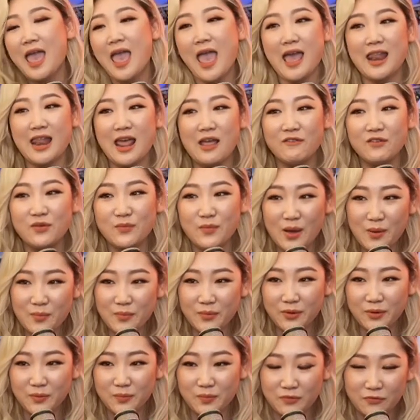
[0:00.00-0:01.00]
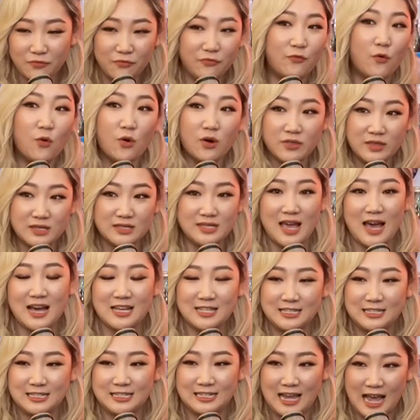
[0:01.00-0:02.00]
And I remember before this
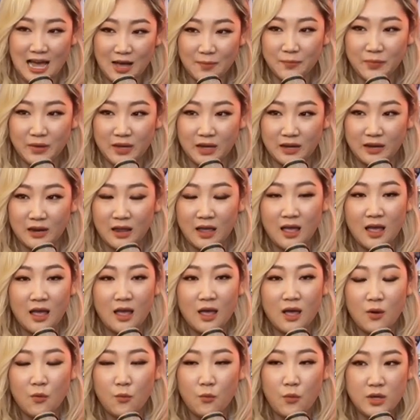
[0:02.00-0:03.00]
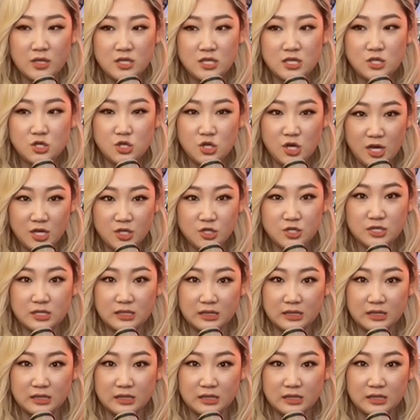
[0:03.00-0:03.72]
accident happened, when she changes